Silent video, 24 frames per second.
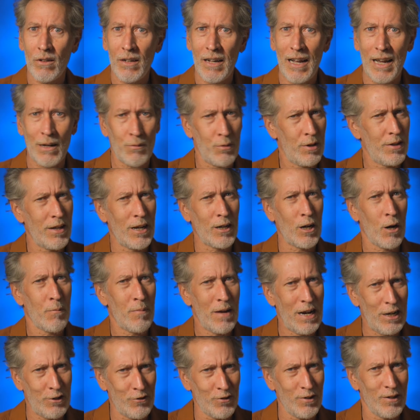and we thank our
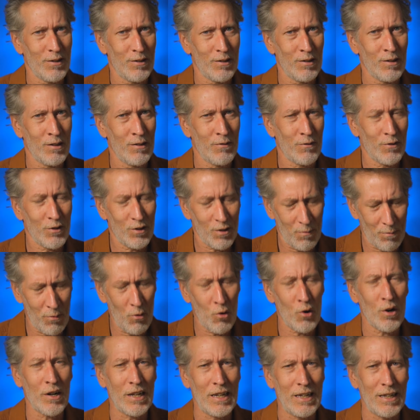patrons for
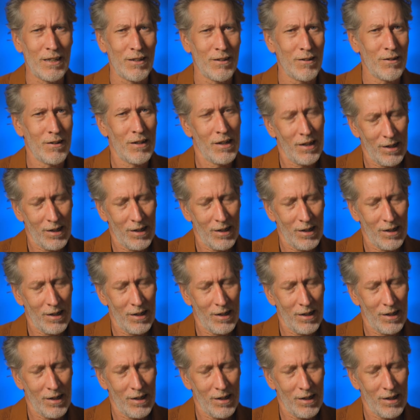supporting